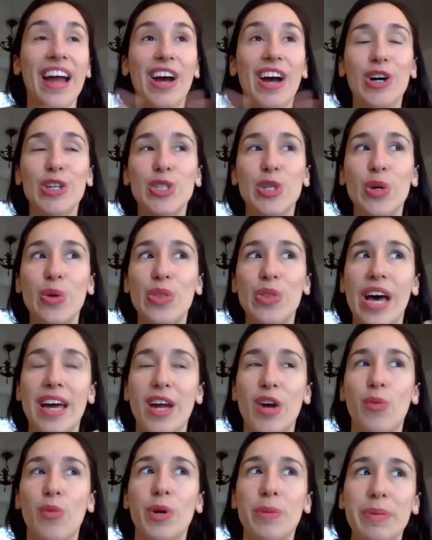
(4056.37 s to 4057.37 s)
also thought
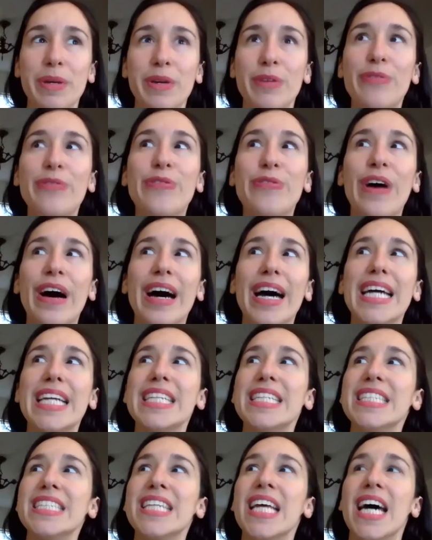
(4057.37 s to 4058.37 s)
it would be
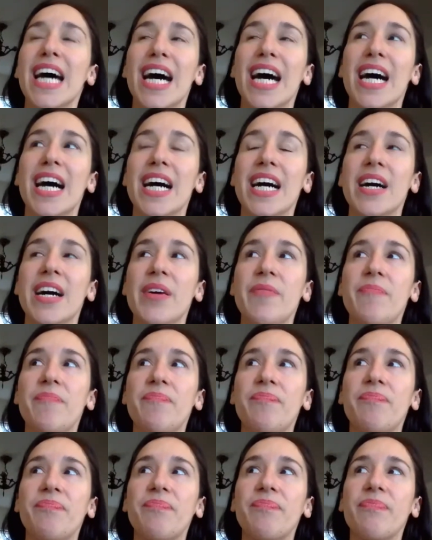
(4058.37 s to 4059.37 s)
fun,
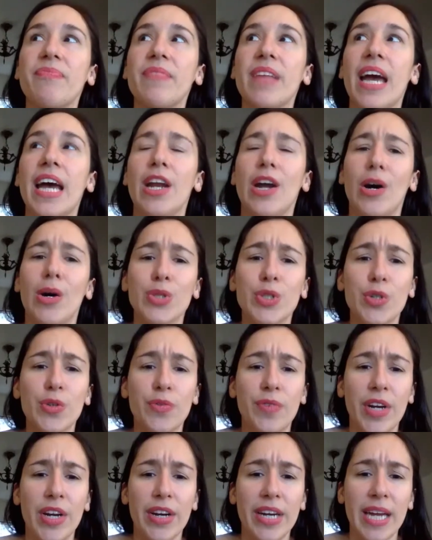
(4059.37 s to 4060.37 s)
and also
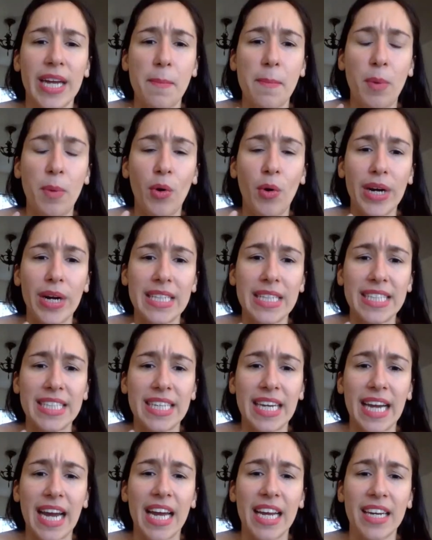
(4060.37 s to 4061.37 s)
very important
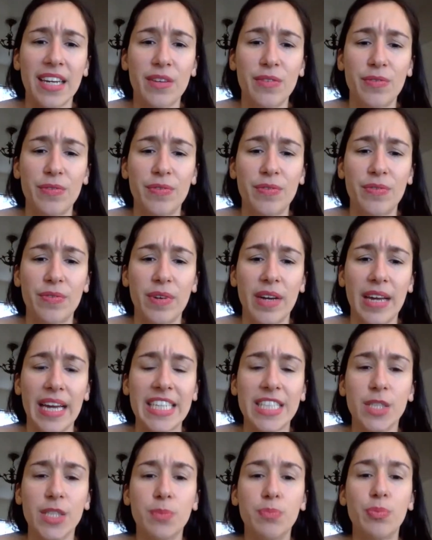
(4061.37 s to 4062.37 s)
to kind of
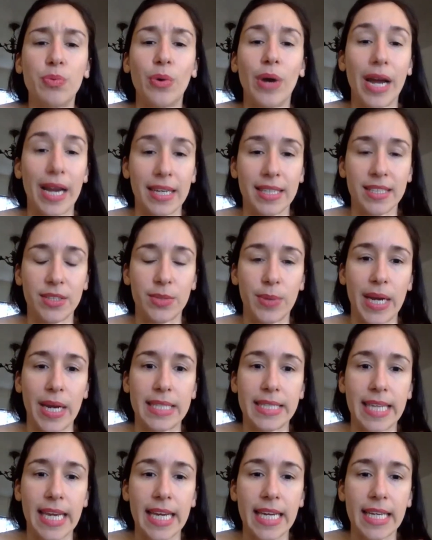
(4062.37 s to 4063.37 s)
express,
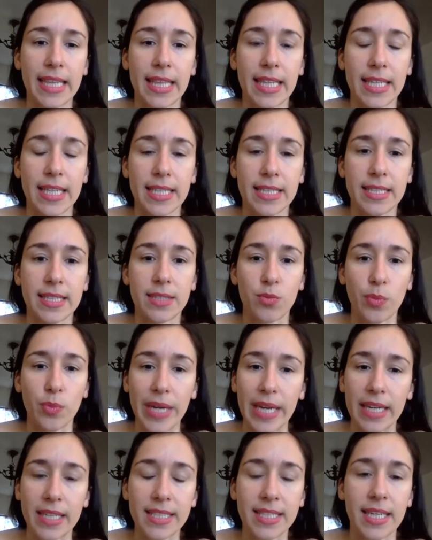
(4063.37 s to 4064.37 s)
right? Take this
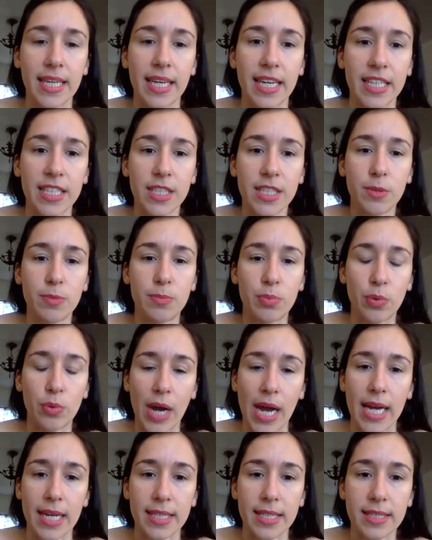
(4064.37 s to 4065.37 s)
week to
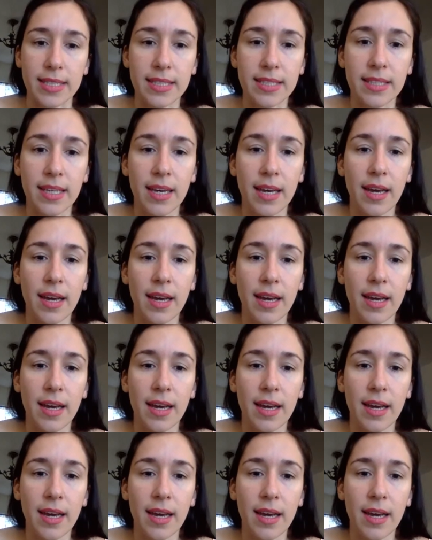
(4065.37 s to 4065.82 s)
express